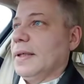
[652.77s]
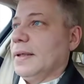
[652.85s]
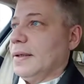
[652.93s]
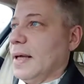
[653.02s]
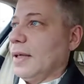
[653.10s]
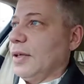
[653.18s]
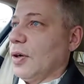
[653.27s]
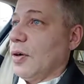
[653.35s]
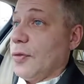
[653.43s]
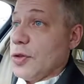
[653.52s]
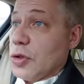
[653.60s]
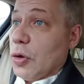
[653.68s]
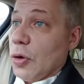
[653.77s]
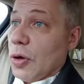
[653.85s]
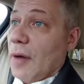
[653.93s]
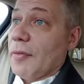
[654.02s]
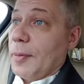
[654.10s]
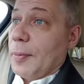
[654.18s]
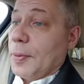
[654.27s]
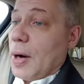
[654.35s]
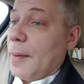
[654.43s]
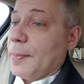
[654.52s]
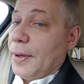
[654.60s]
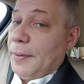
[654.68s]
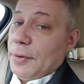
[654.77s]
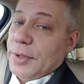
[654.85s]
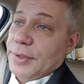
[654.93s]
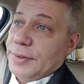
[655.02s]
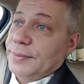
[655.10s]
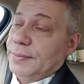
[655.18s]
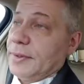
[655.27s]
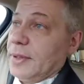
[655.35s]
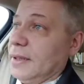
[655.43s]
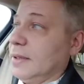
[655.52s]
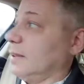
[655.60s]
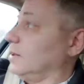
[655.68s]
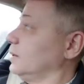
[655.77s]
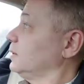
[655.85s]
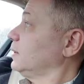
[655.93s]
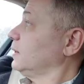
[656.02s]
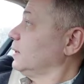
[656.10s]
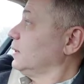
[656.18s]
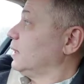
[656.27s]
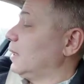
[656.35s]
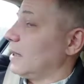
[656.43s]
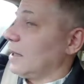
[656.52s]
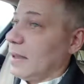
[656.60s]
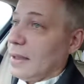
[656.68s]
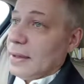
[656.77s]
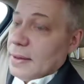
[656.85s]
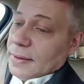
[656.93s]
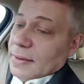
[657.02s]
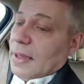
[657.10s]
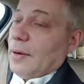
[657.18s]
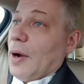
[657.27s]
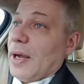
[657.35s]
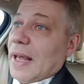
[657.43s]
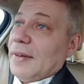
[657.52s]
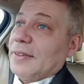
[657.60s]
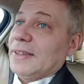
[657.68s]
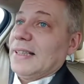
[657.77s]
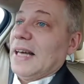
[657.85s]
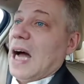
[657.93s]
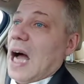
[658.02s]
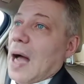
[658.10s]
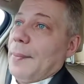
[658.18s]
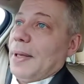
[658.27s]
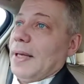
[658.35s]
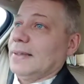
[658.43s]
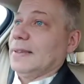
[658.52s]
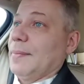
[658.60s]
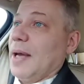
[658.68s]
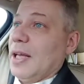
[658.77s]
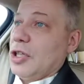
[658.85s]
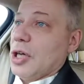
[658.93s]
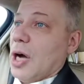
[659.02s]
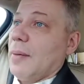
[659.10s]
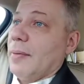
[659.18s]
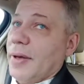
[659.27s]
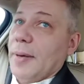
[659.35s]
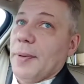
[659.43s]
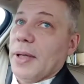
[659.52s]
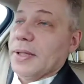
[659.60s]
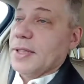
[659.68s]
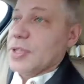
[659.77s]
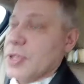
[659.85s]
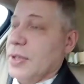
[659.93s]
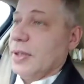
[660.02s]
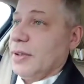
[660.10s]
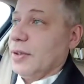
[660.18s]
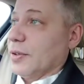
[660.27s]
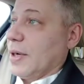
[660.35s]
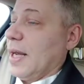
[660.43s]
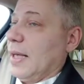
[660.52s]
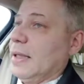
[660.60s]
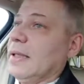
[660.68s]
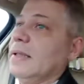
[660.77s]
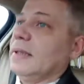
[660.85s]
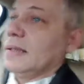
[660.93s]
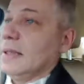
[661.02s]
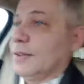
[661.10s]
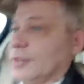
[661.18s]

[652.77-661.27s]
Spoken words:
that, you know, if you stole government property, which is the, I can't even say the hobby, that's the main job of any politician in Ukraine, is